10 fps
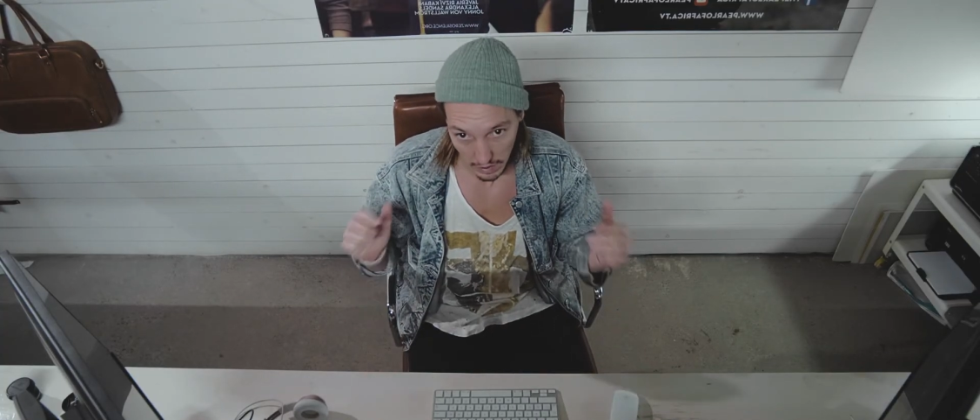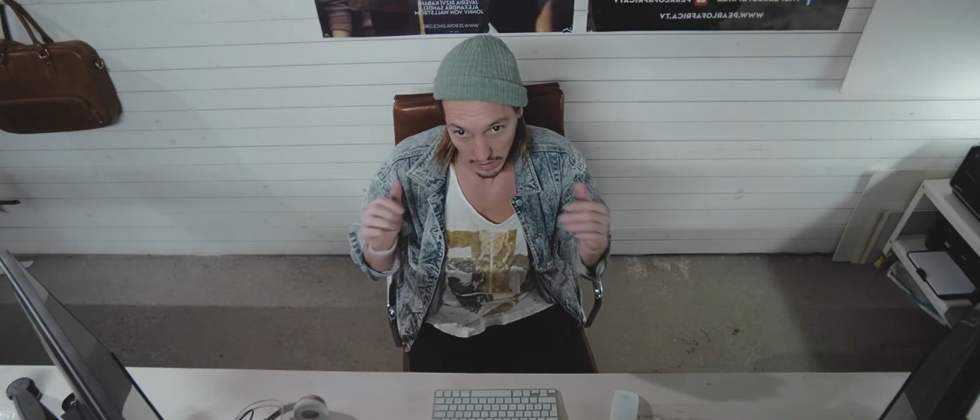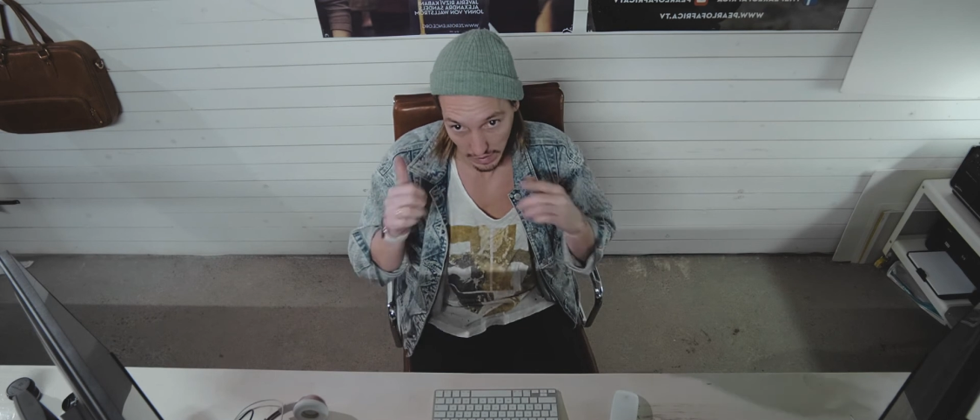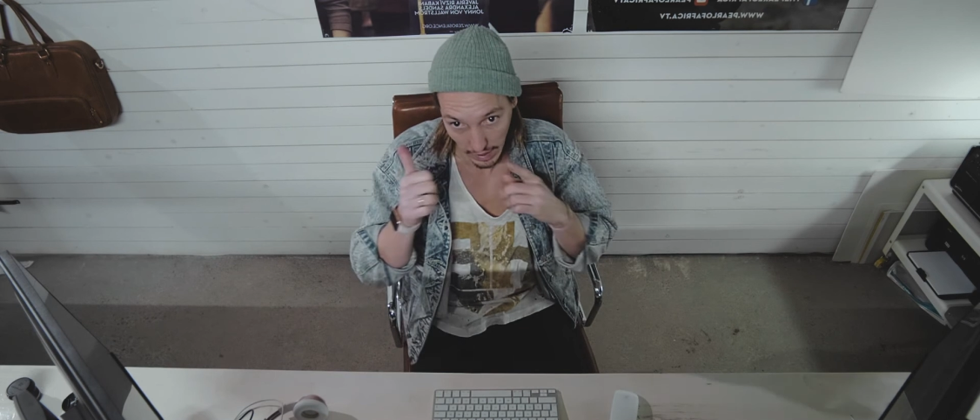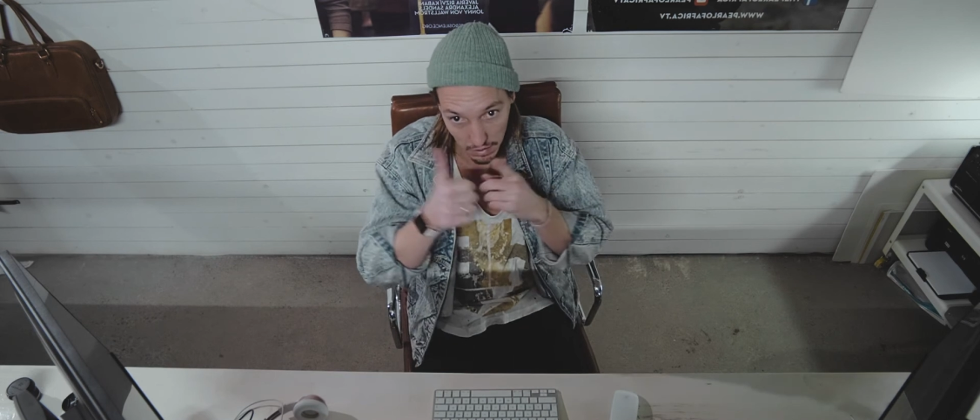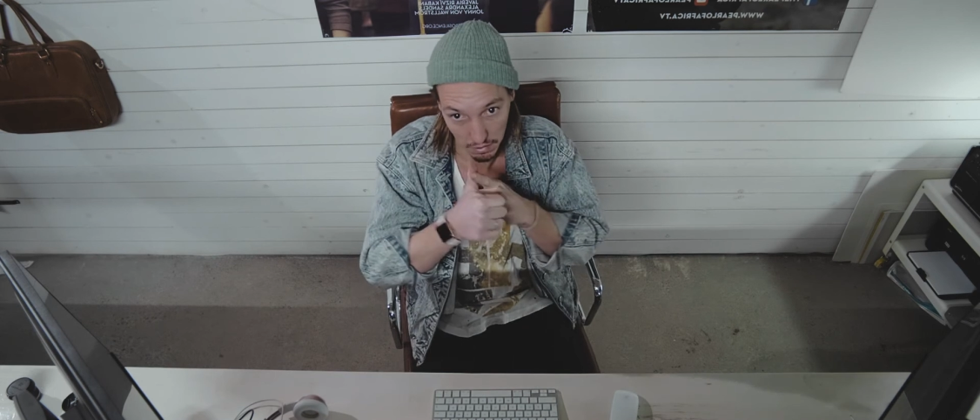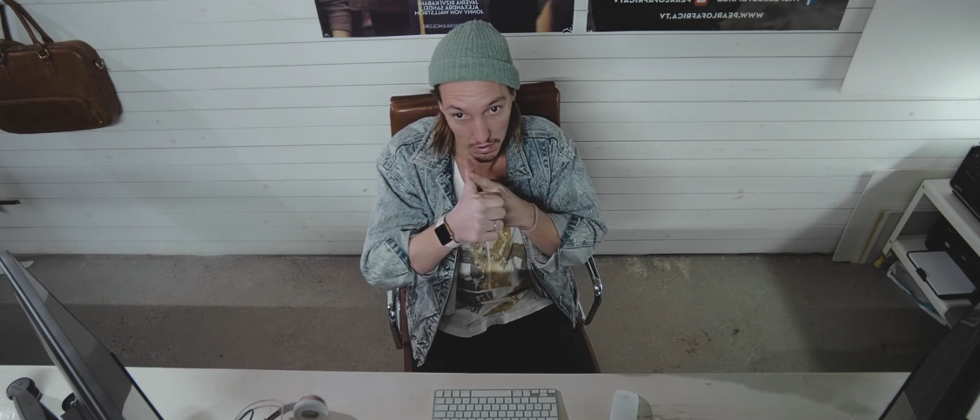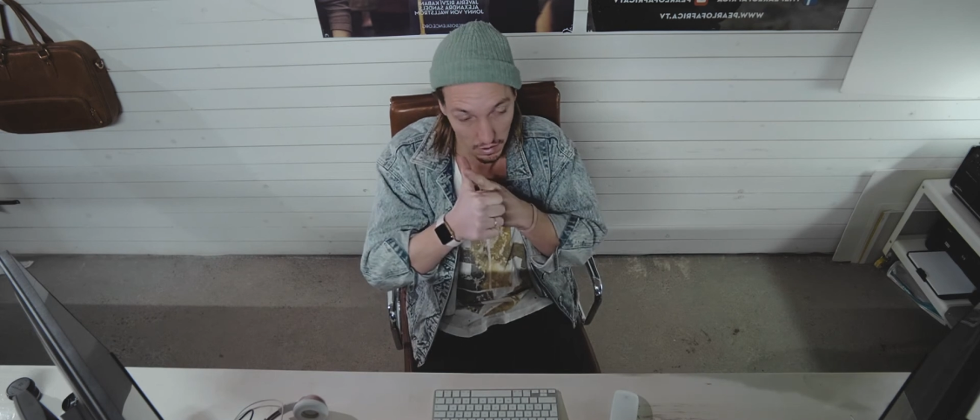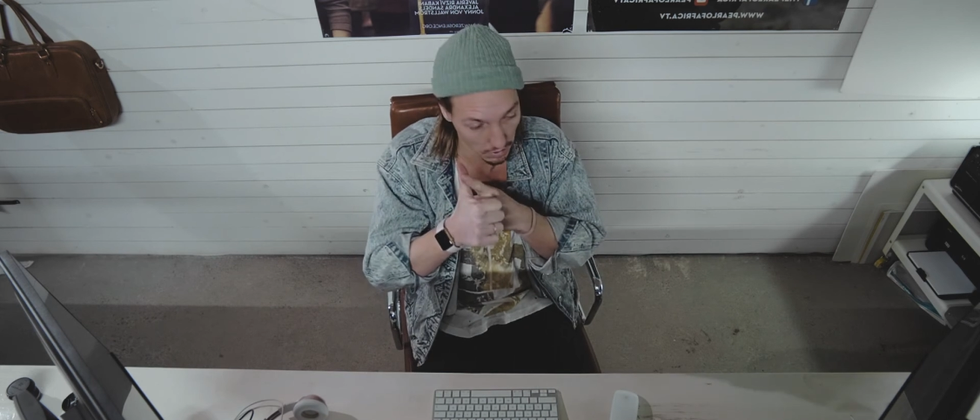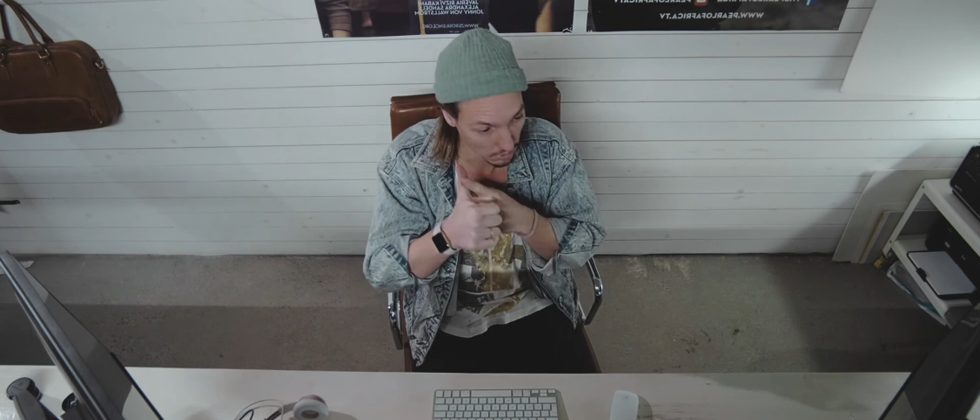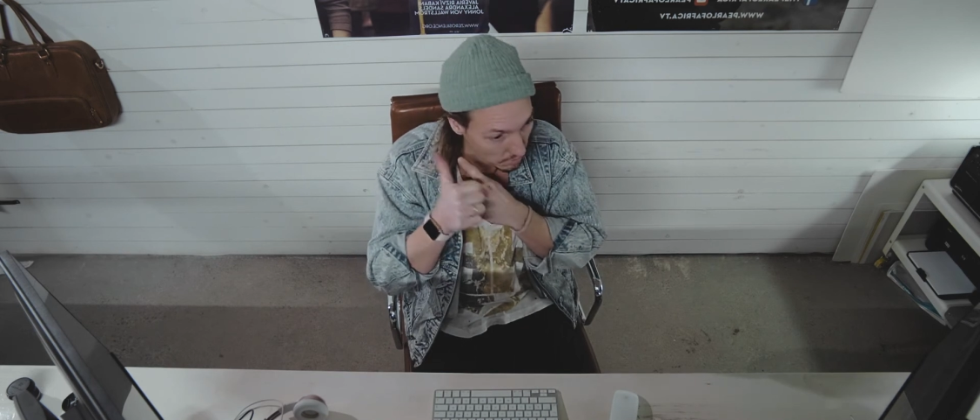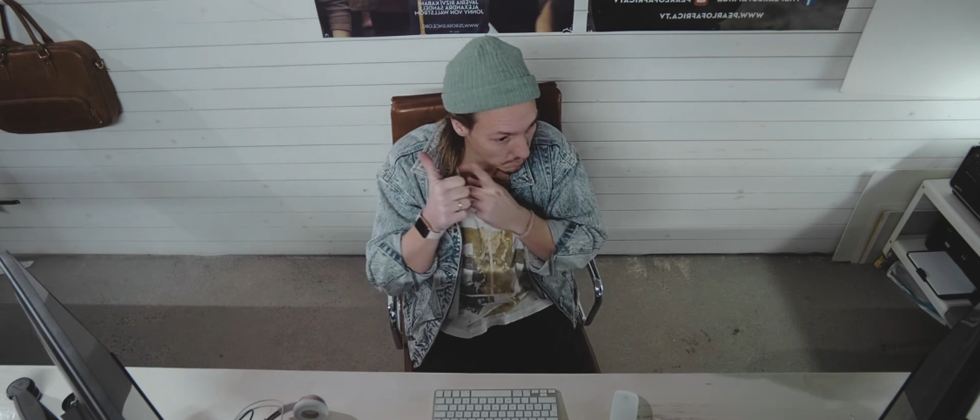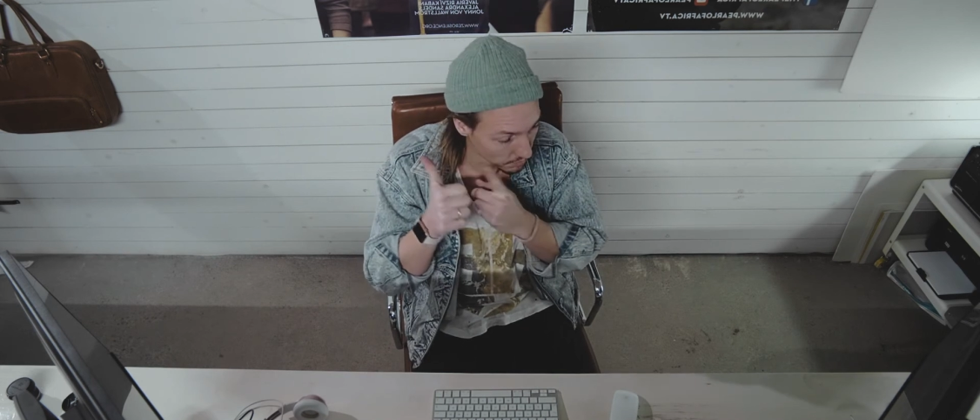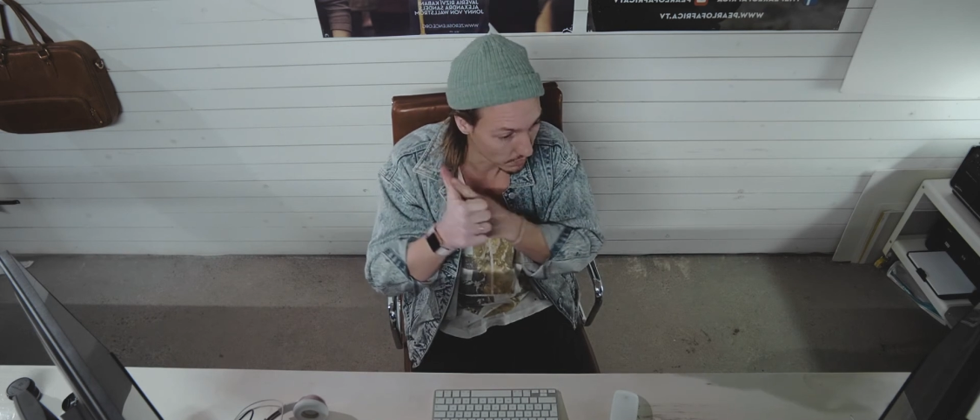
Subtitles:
cleaning out the audio,